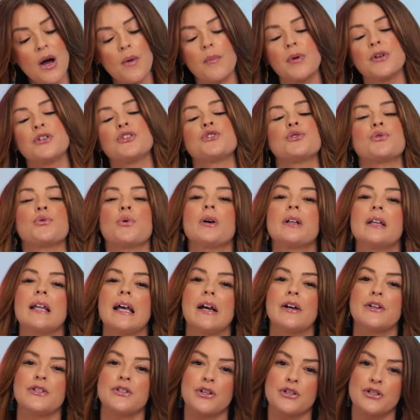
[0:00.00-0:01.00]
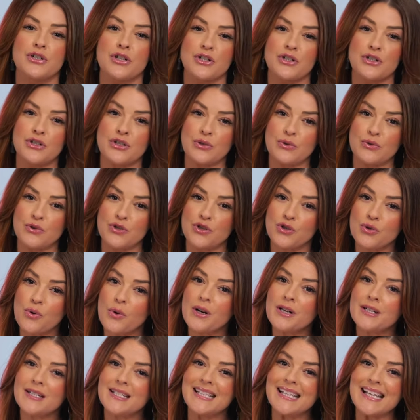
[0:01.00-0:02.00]
but short layers are just too
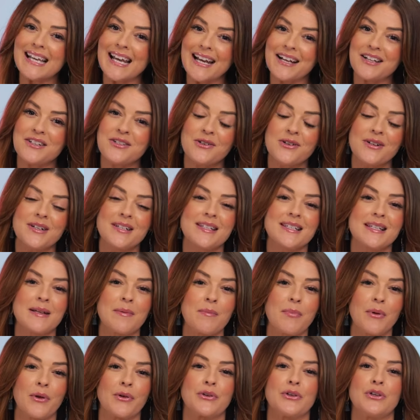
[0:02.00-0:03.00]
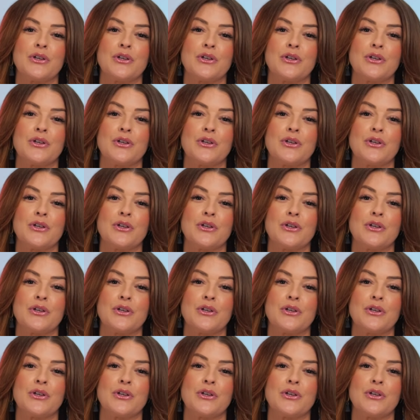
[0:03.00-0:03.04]
short, the answer is simple.